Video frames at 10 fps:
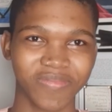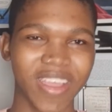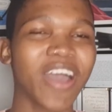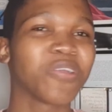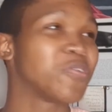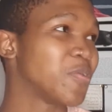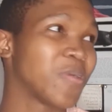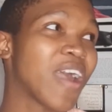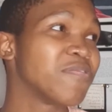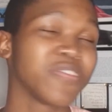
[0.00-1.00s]
I don't know,
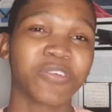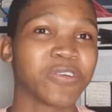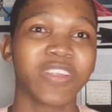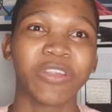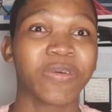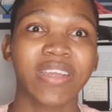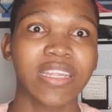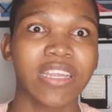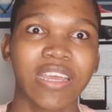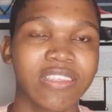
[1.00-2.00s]
I've never heard anyone
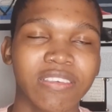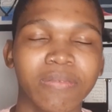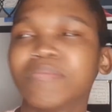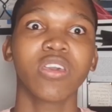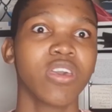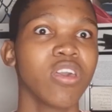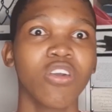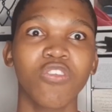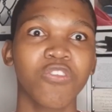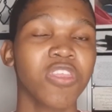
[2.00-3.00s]
get 90. Okay,
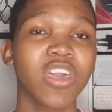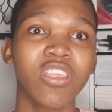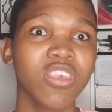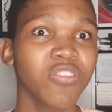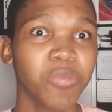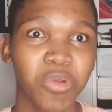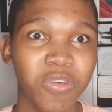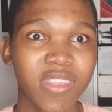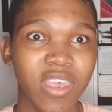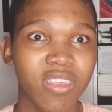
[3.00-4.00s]
so the interview
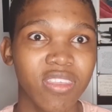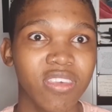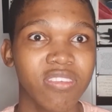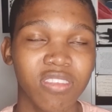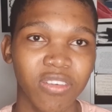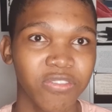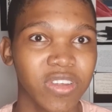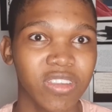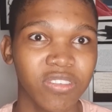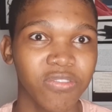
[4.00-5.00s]
process is
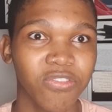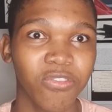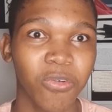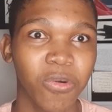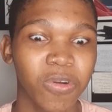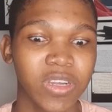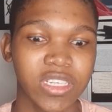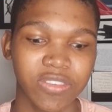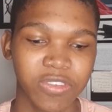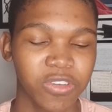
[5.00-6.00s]
different for
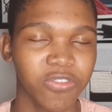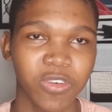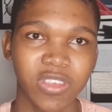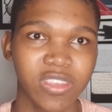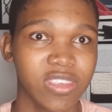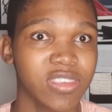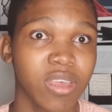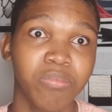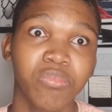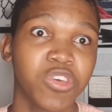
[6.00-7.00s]
different universities.
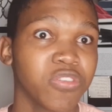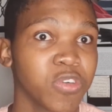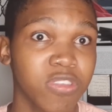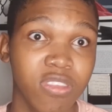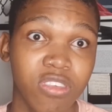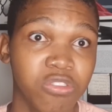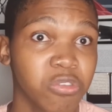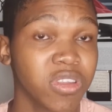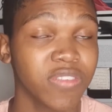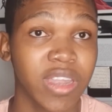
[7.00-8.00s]
Some universities don't
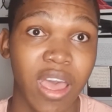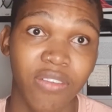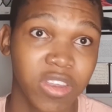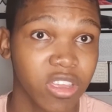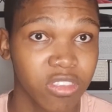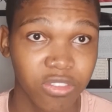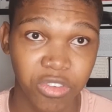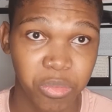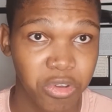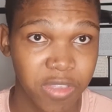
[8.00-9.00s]
even have an interview
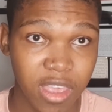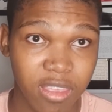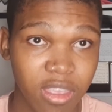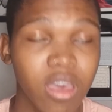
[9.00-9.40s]
process.